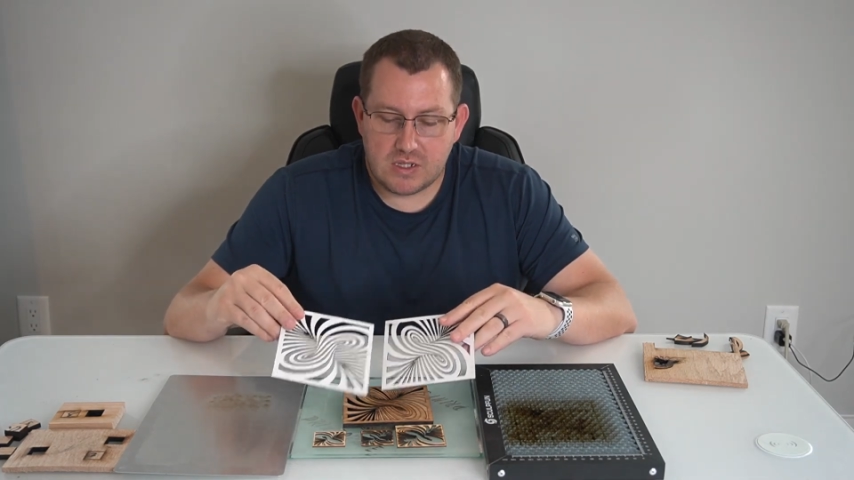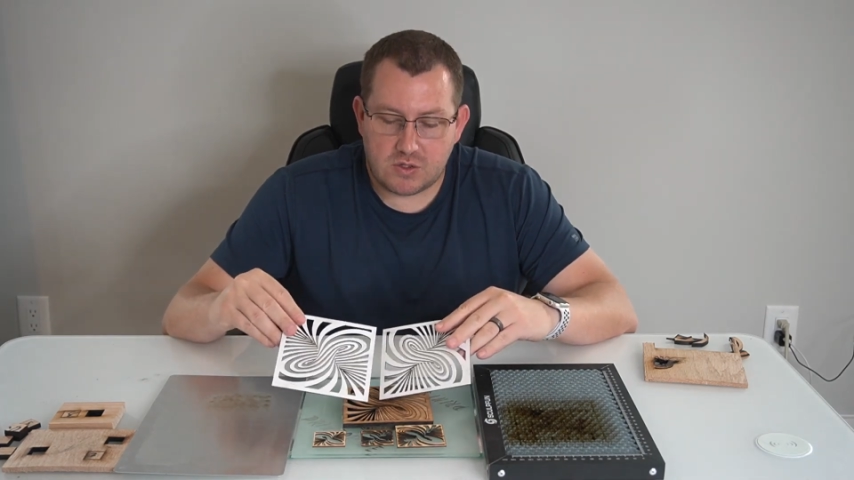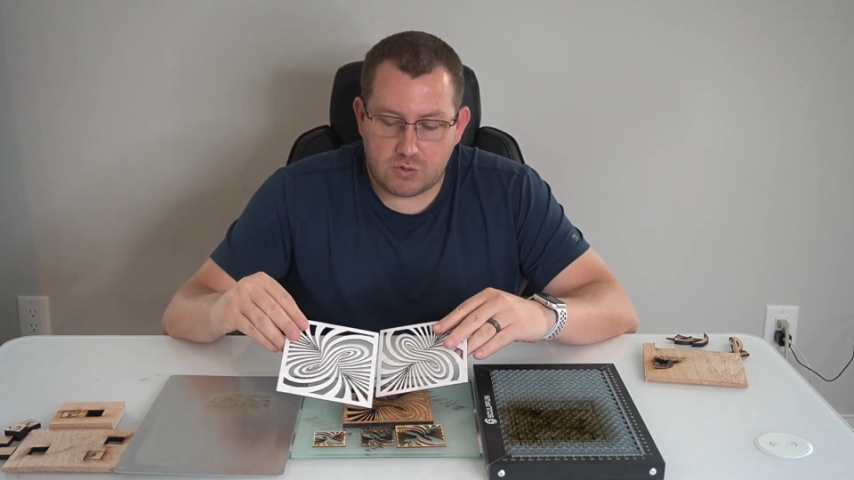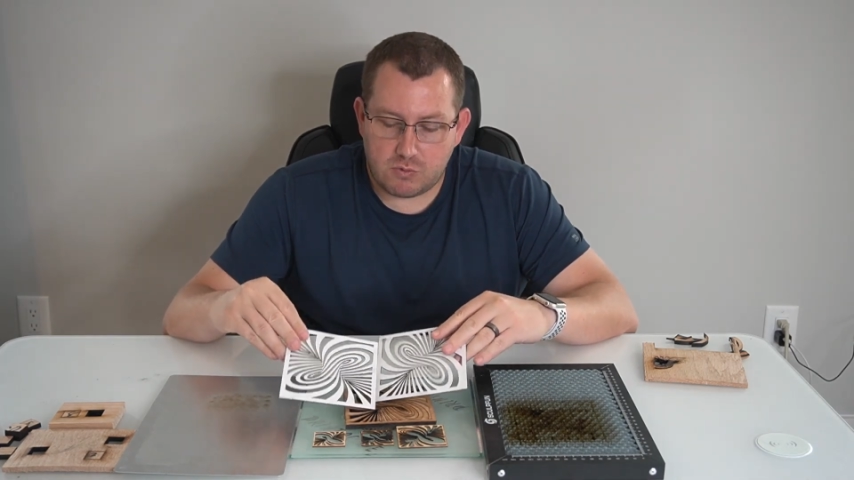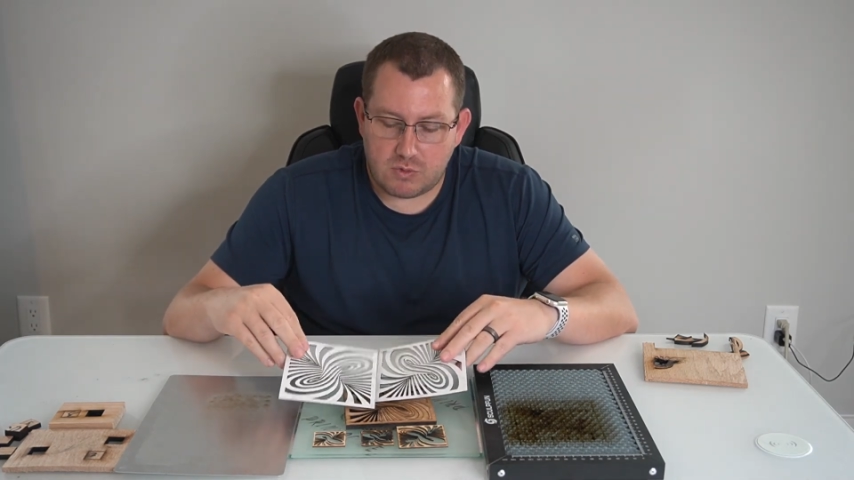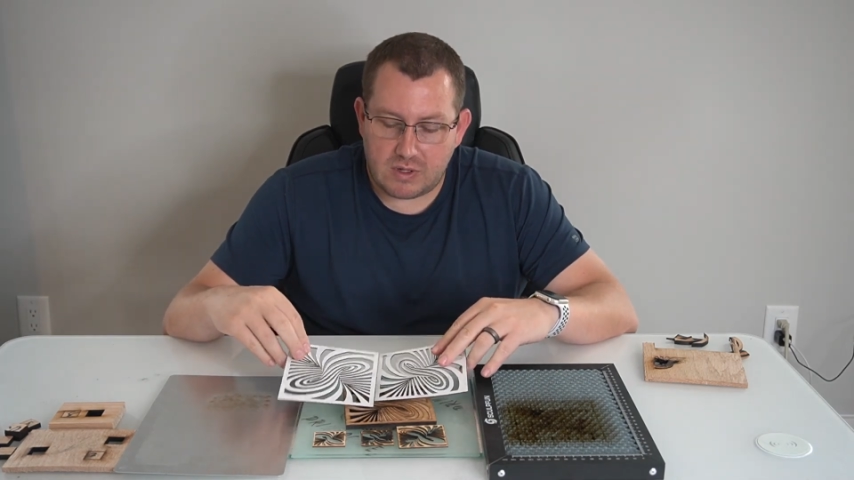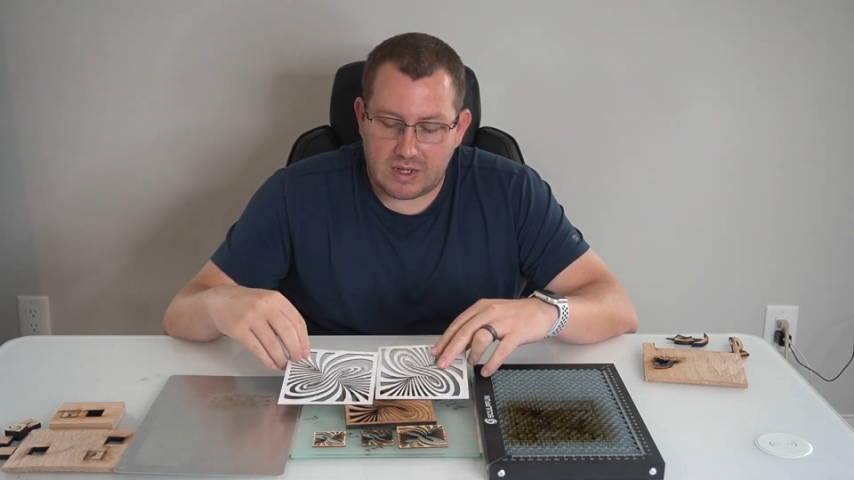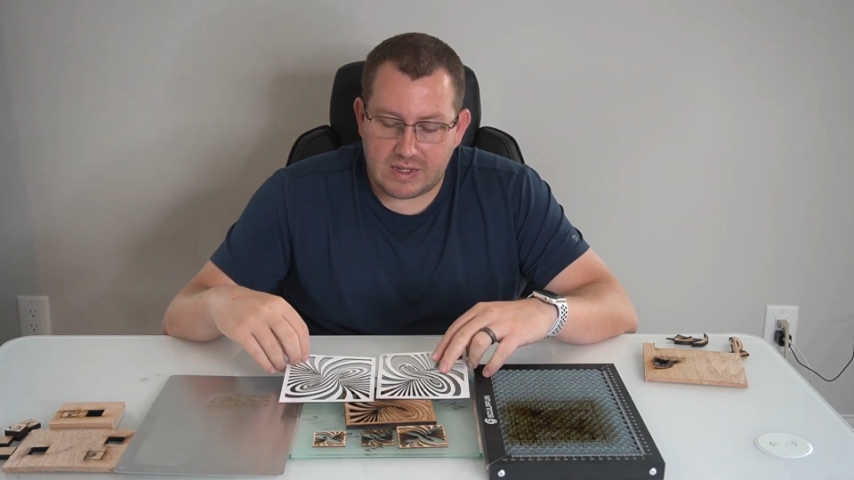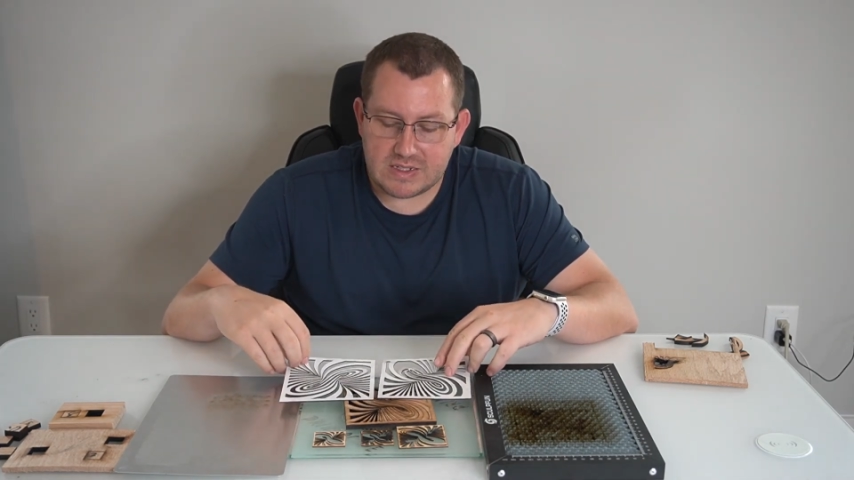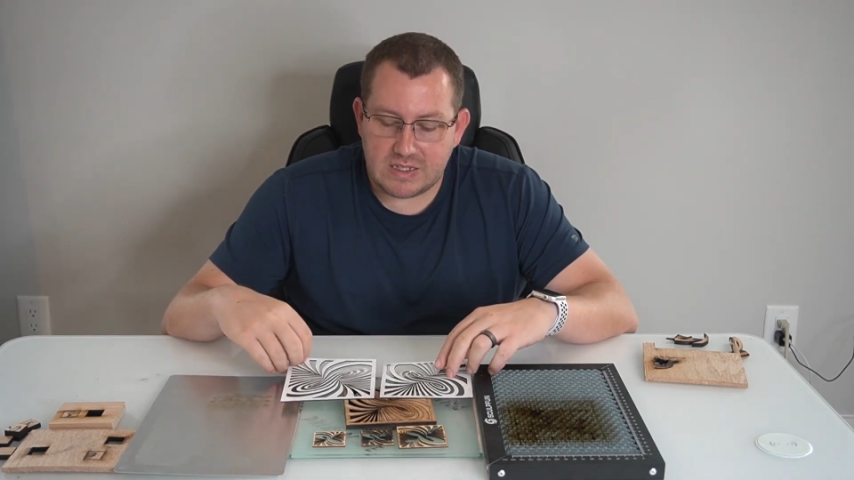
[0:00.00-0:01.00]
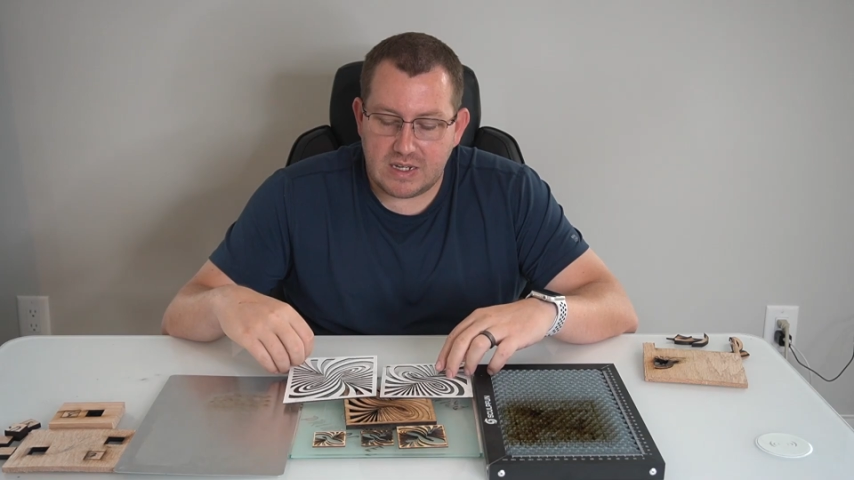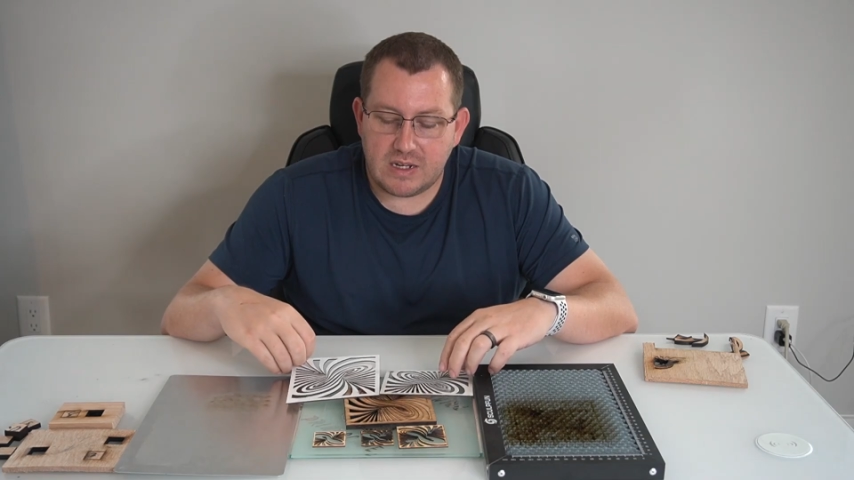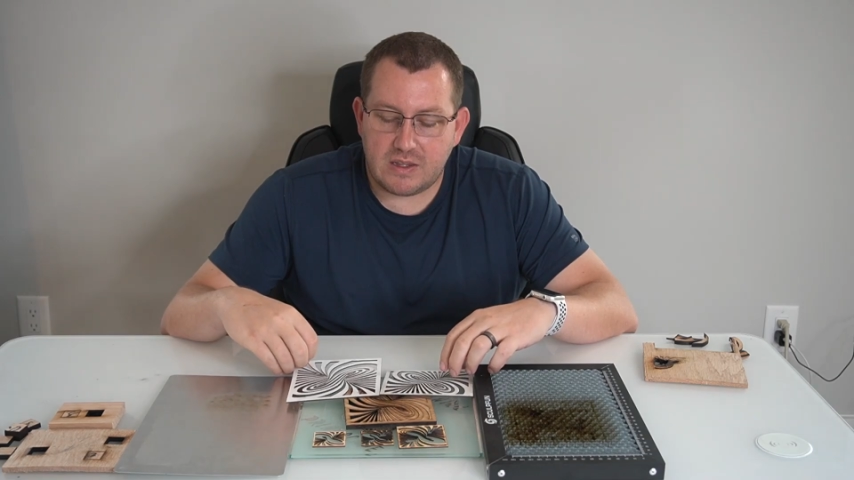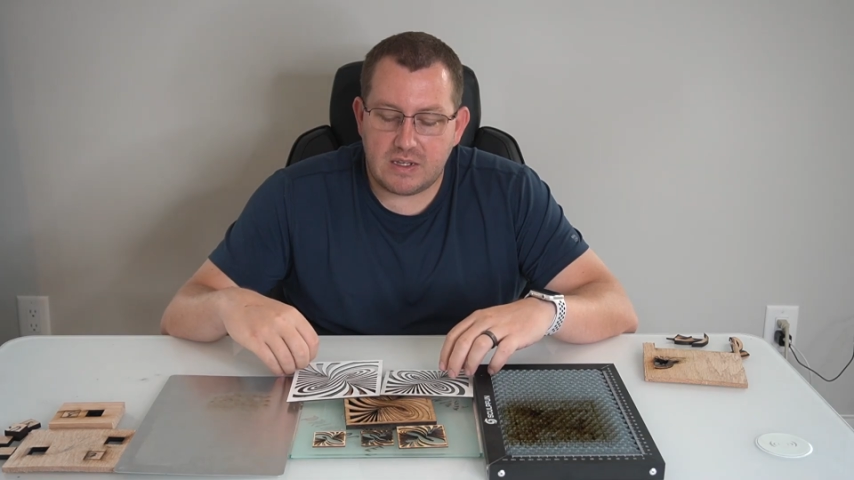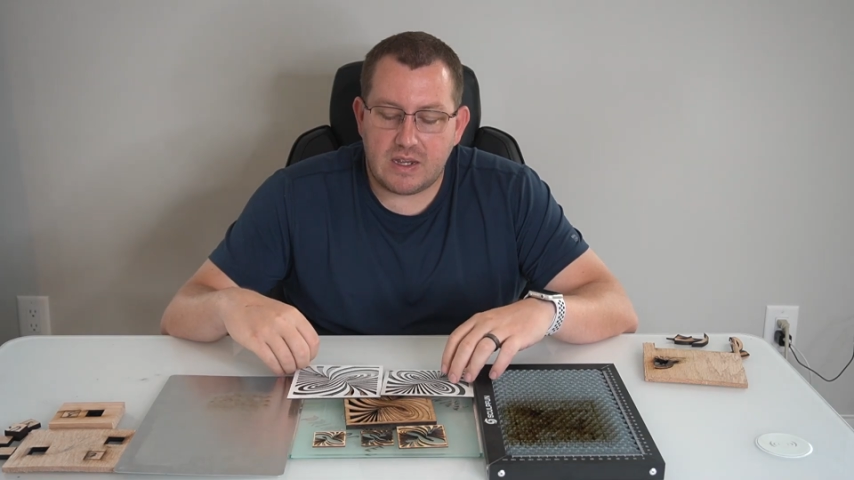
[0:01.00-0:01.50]
So I guess at the
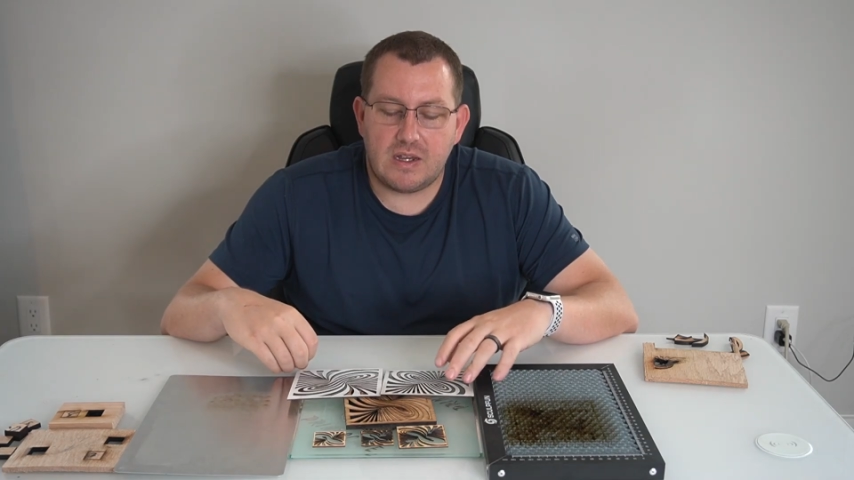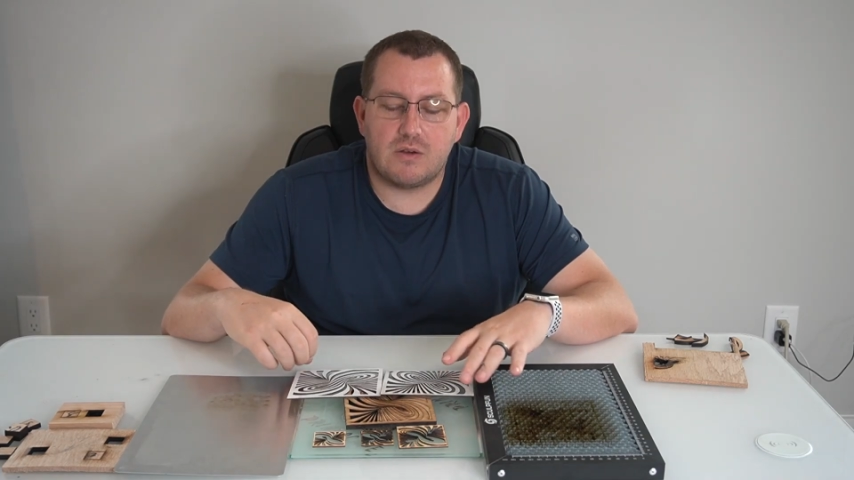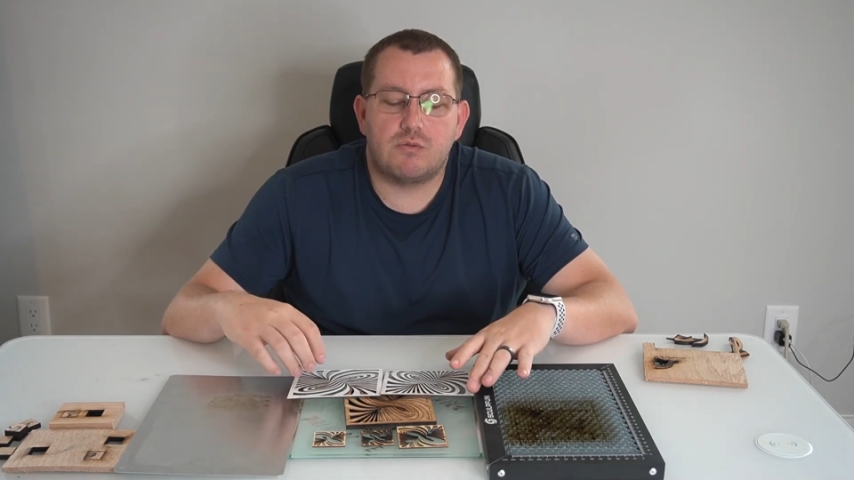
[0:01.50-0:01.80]
end of the day,